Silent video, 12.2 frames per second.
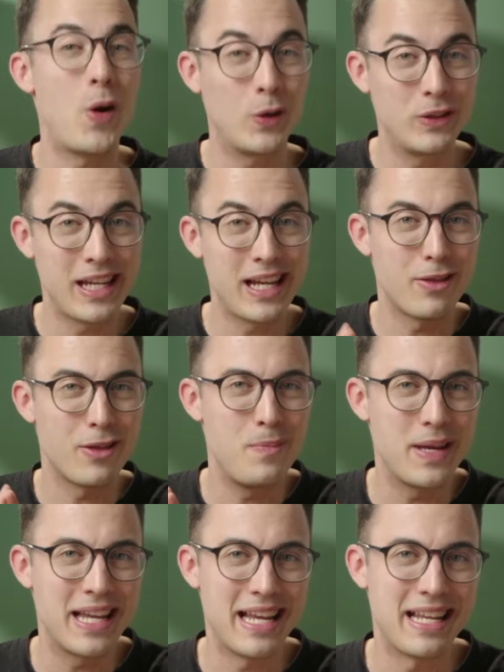only the
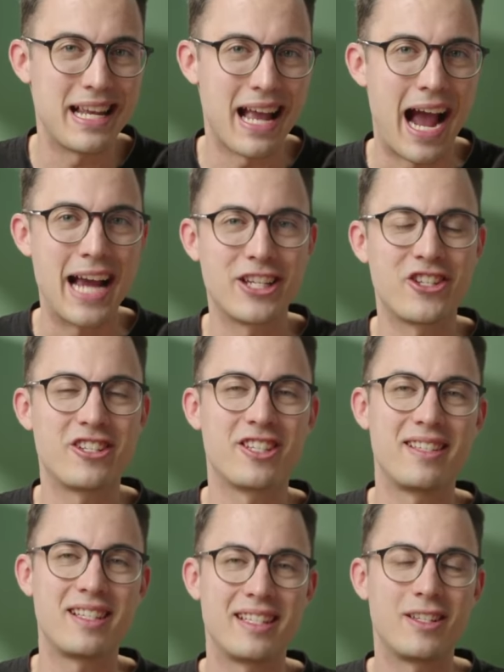beginning. I
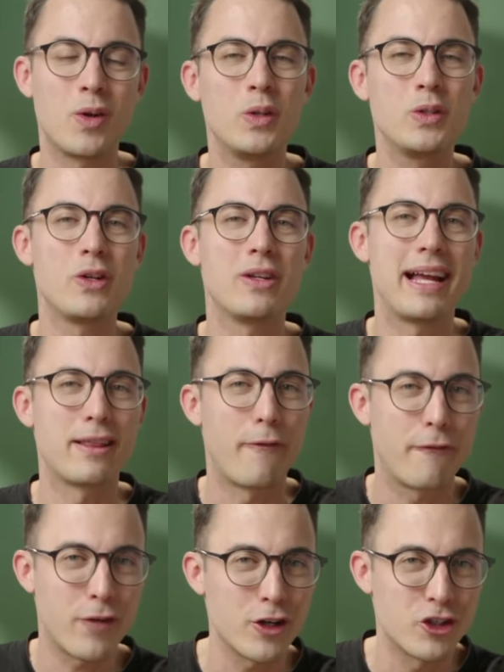told you like the
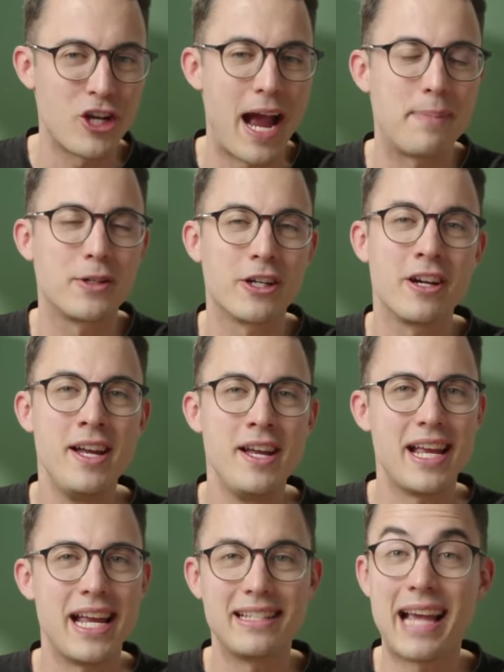first chapter
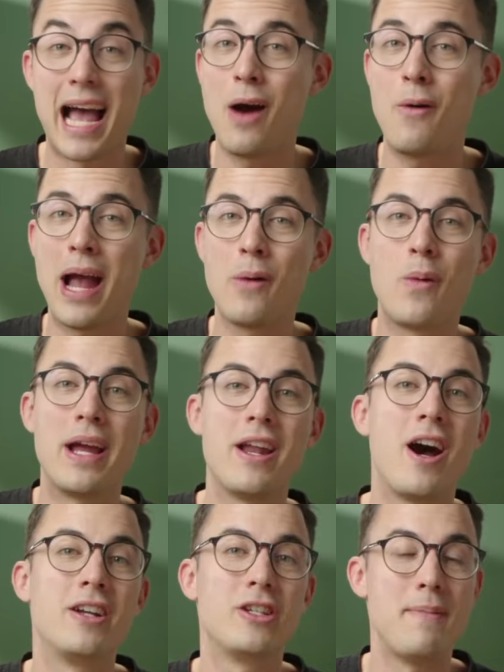is how I went
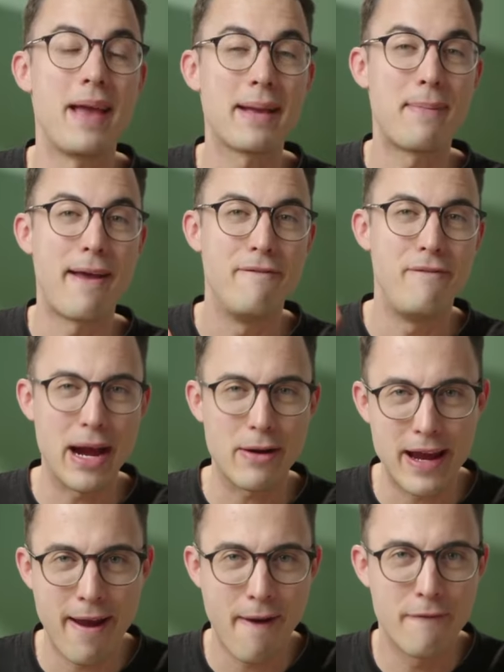on to make my
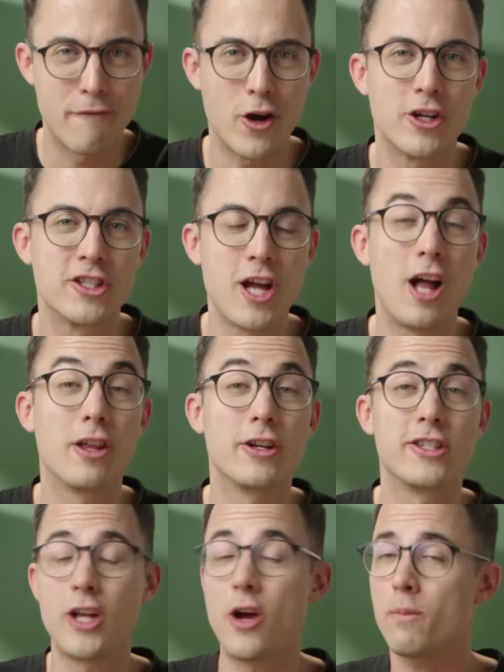very first
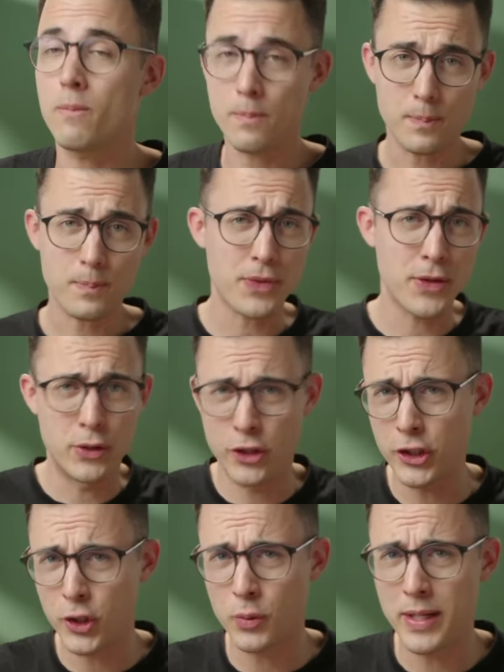dollars. So
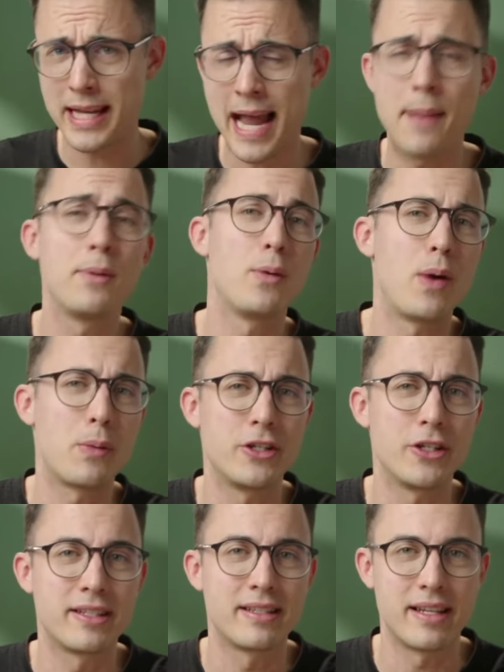just to recap what we
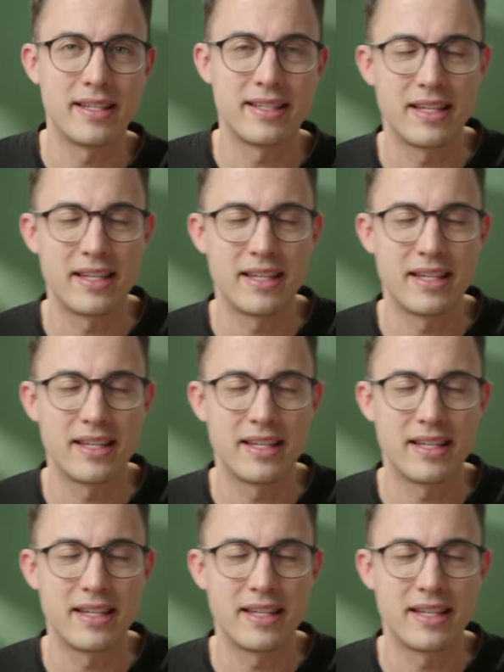just